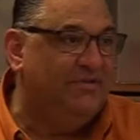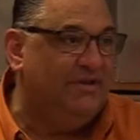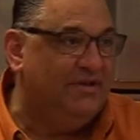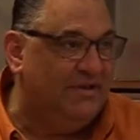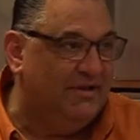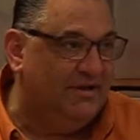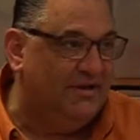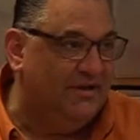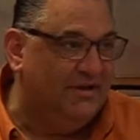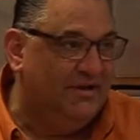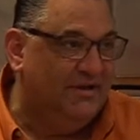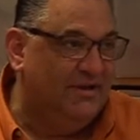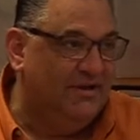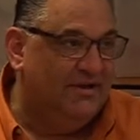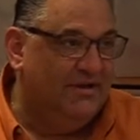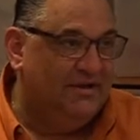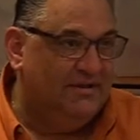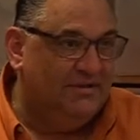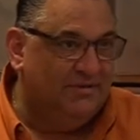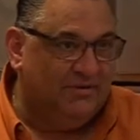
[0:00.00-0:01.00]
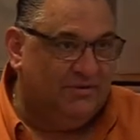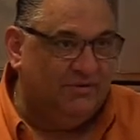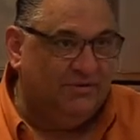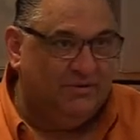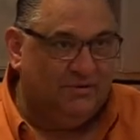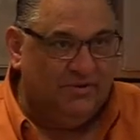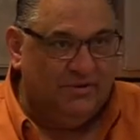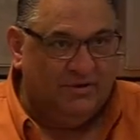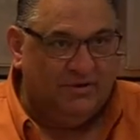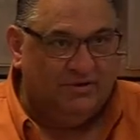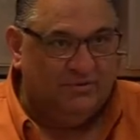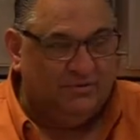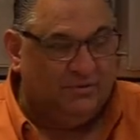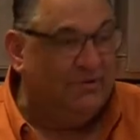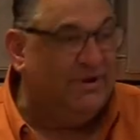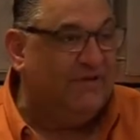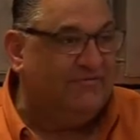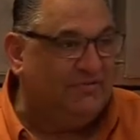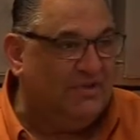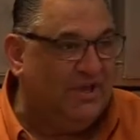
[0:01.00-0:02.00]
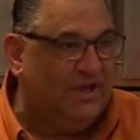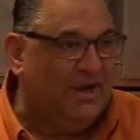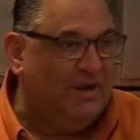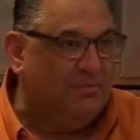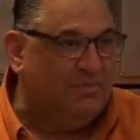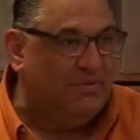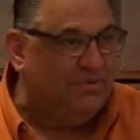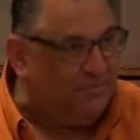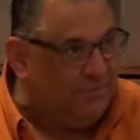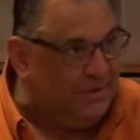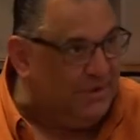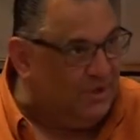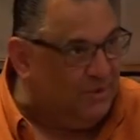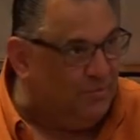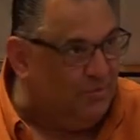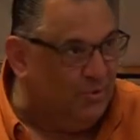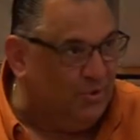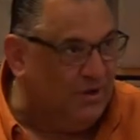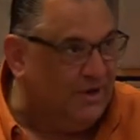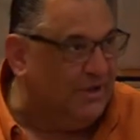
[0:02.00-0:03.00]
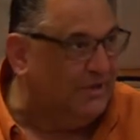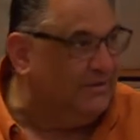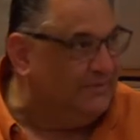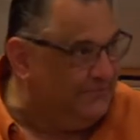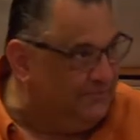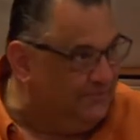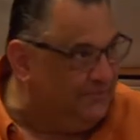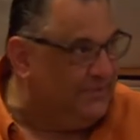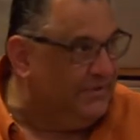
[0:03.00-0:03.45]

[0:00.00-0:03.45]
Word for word: the uh, don't, don't, you know, don't have to get up at three in the morning.